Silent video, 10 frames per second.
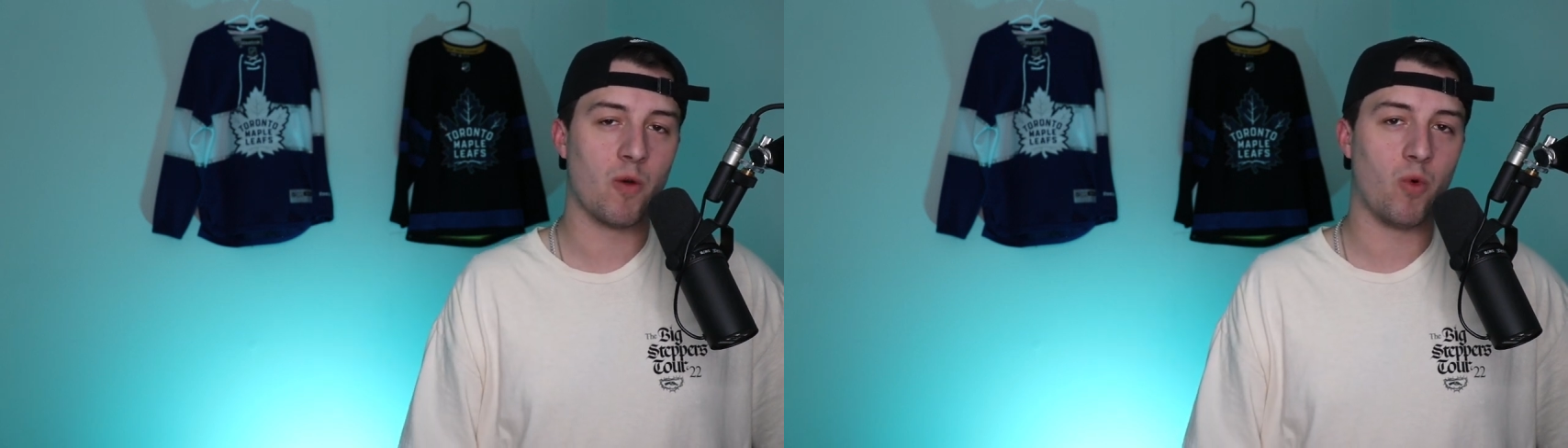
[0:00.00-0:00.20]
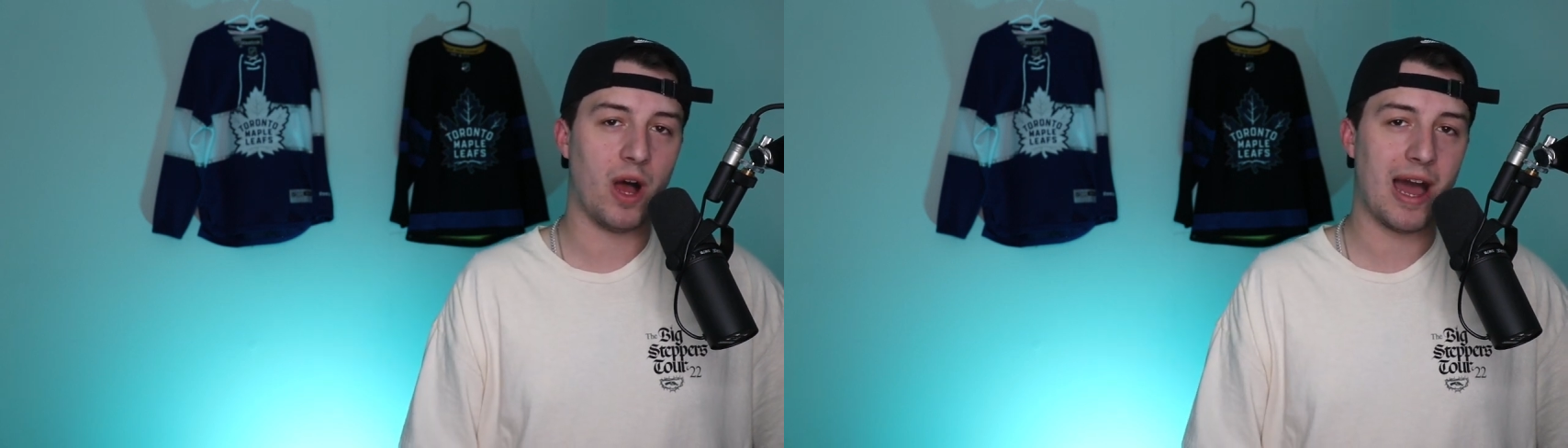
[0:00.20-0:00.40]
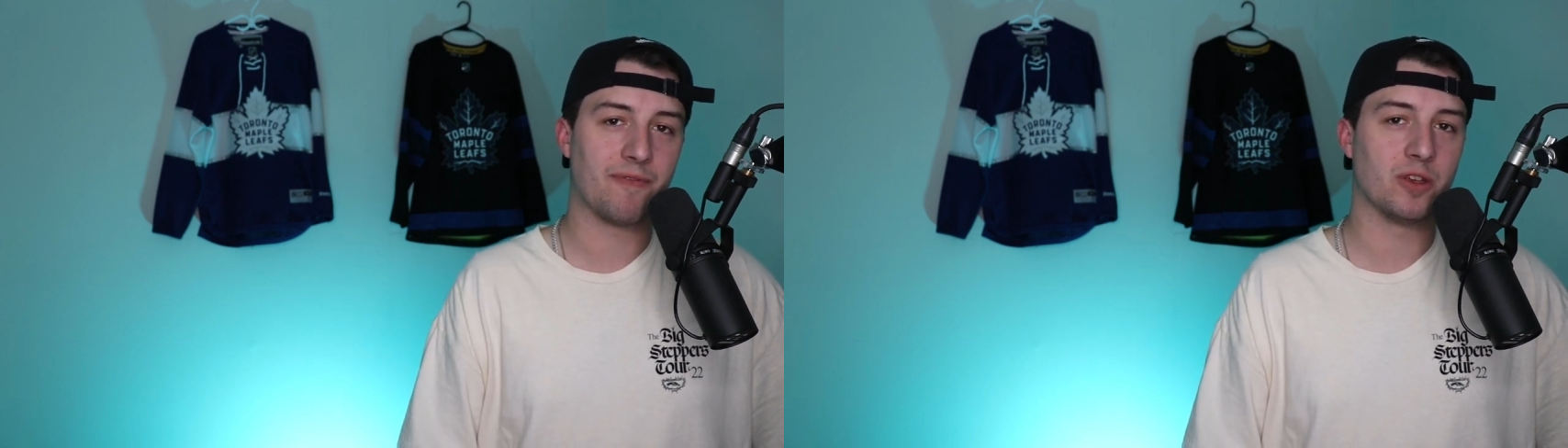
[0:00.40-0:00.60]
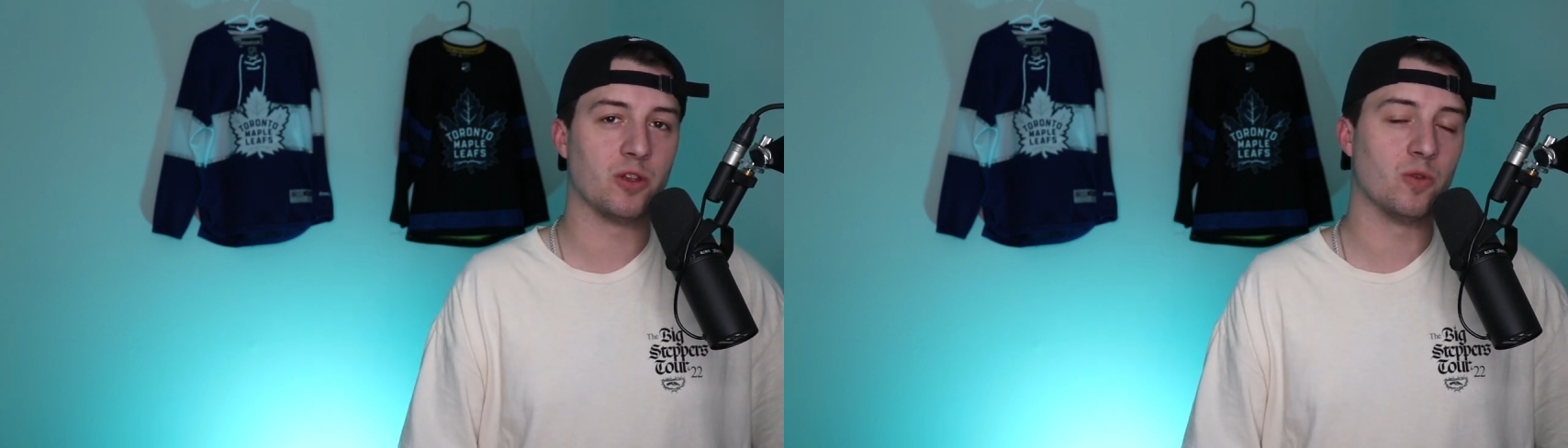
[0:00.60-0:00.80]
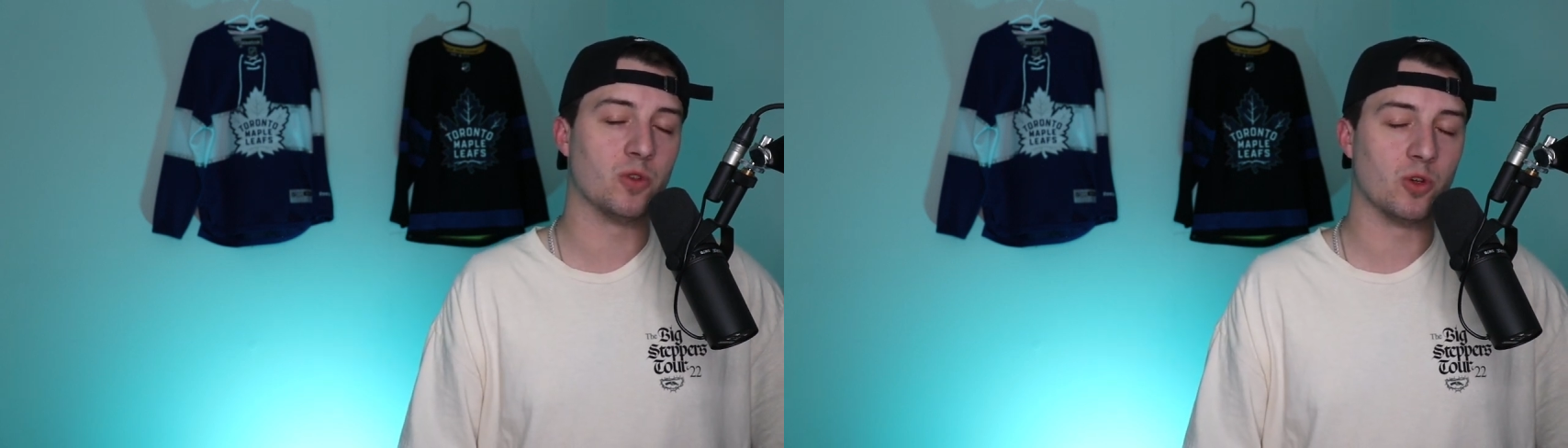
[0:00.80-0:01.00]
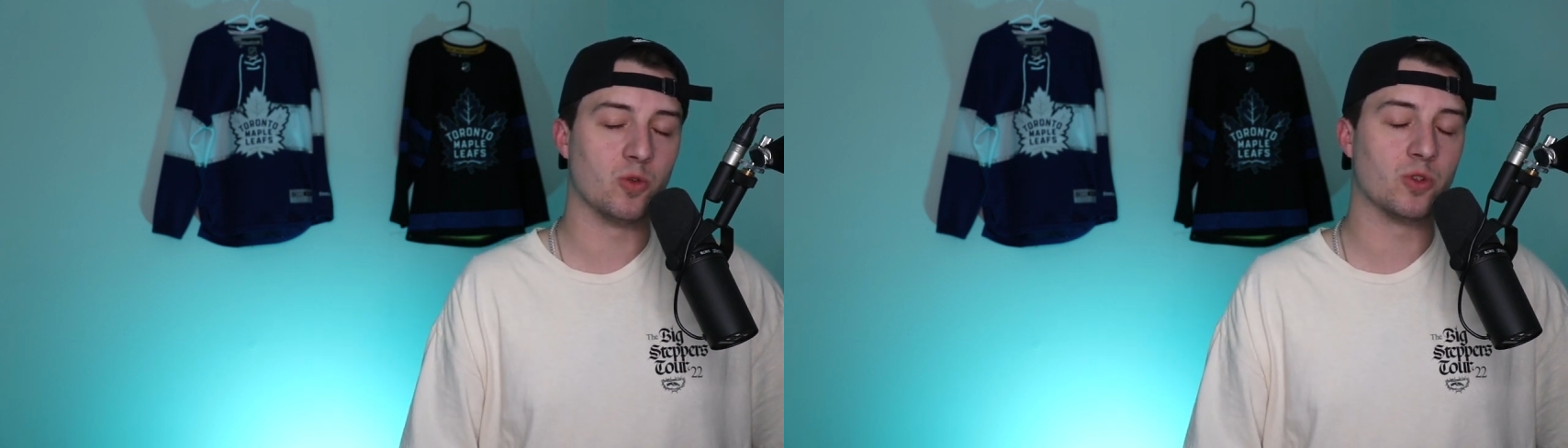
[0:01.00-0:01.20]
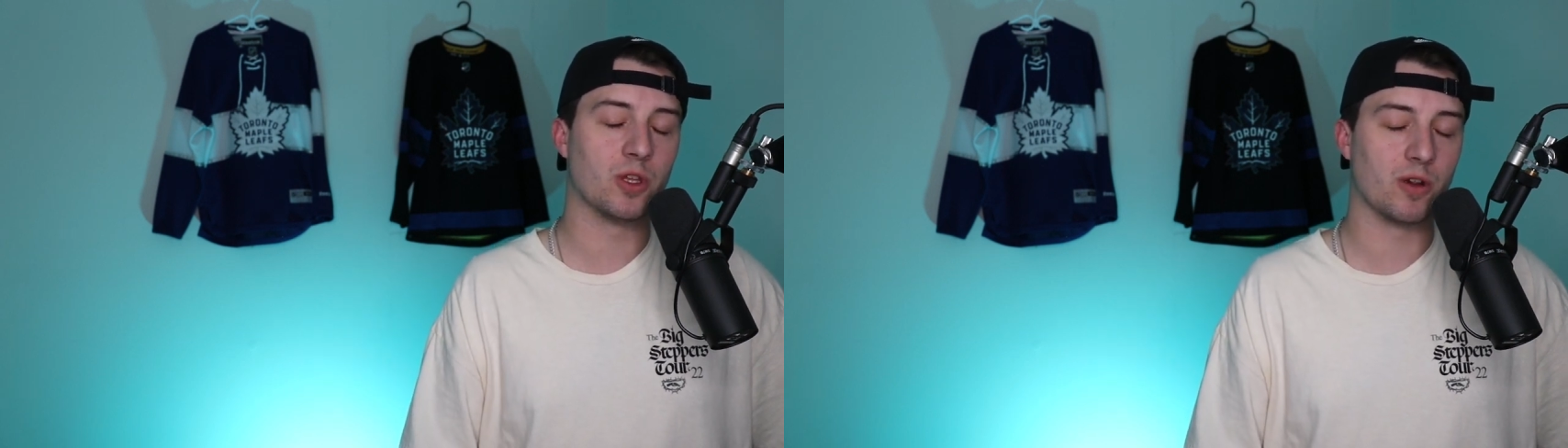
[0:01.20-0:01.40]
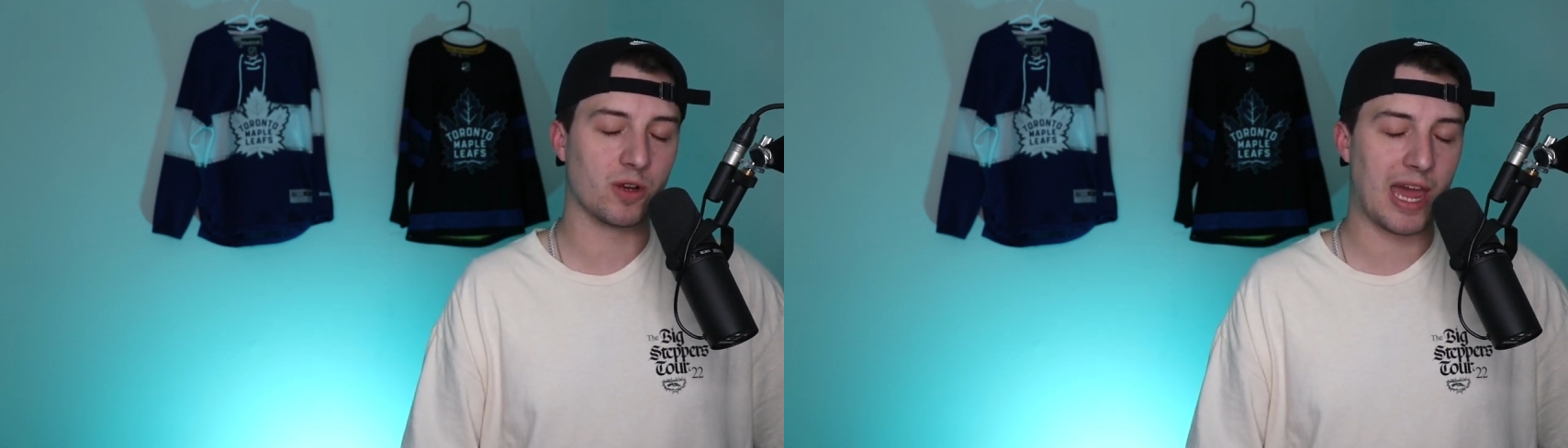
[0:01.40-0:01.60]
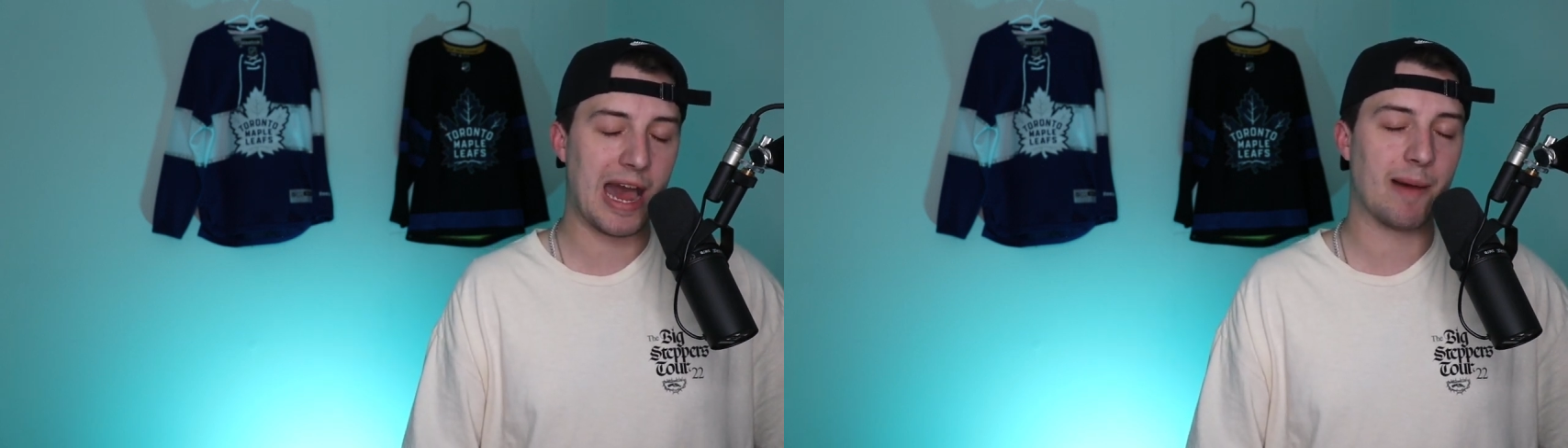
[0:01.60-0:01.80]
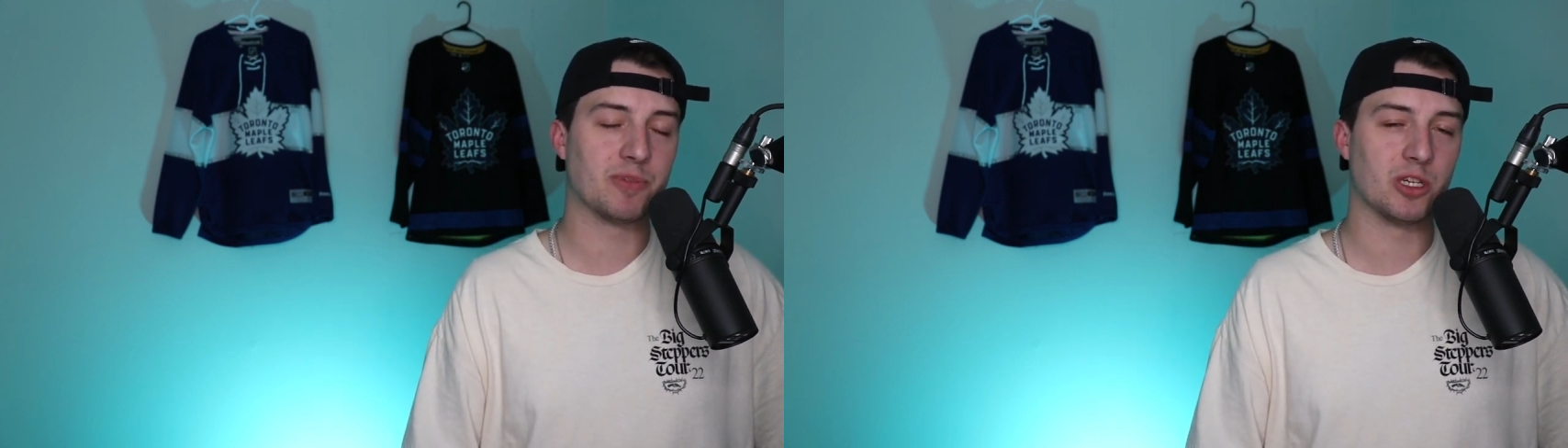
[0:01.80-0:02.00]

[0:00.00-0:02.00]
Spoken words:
will have to do due to their cap